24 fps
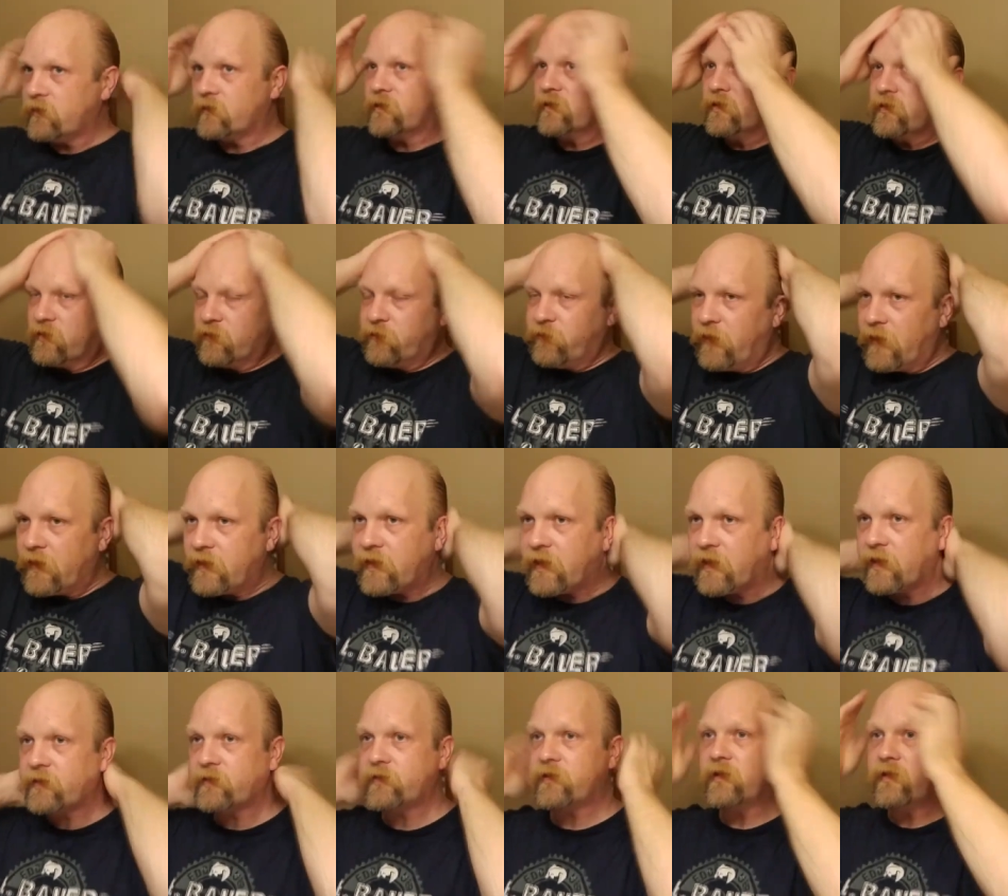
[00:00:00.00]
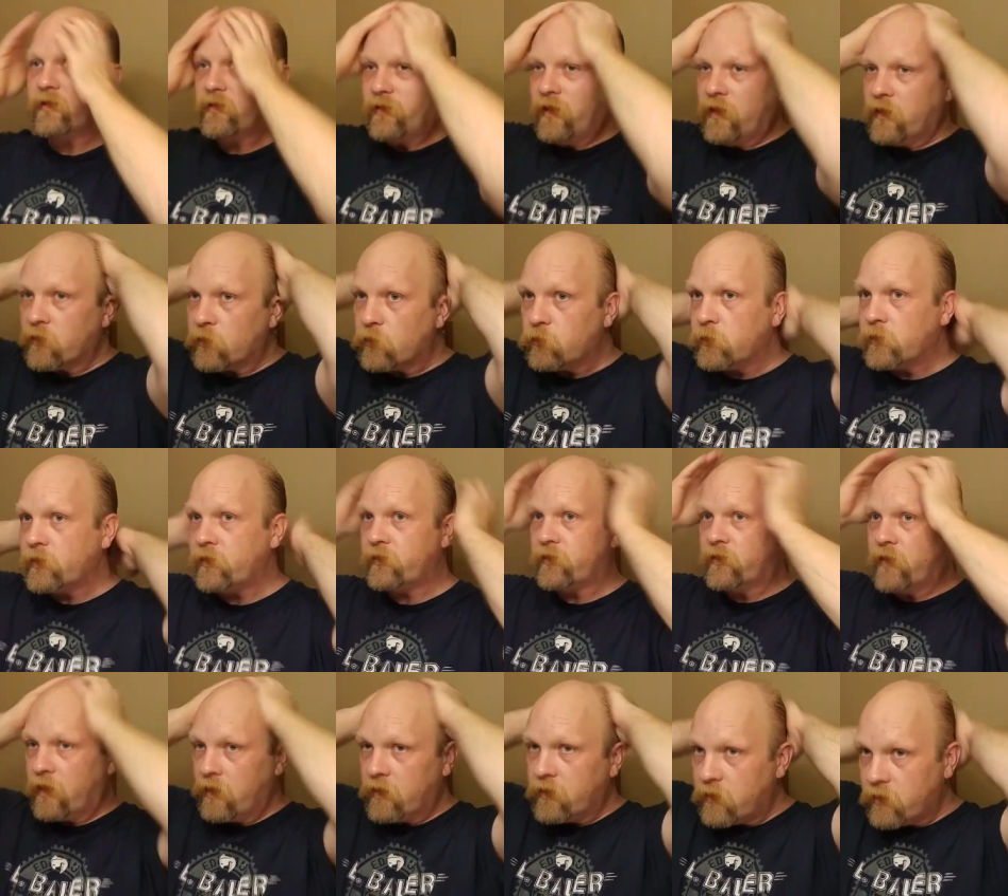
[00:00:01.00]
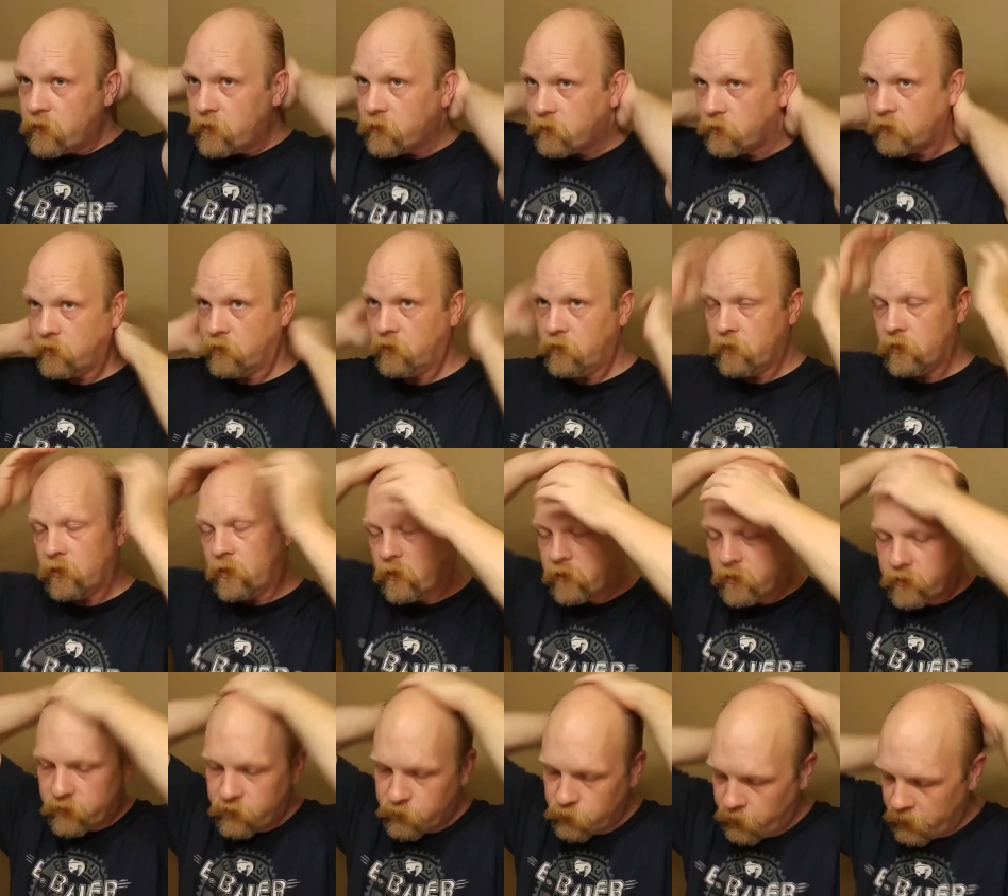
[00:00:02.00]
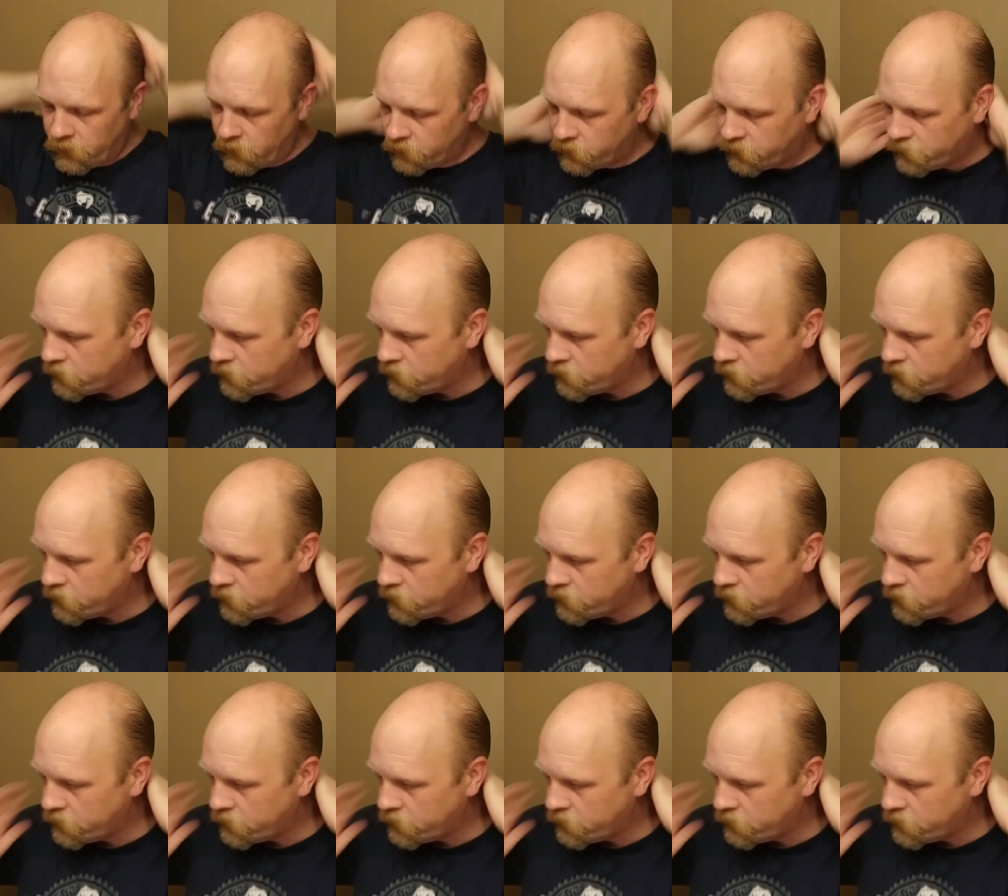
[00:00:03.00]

it's just a fantastic sandalwood scent. A little on the sweeter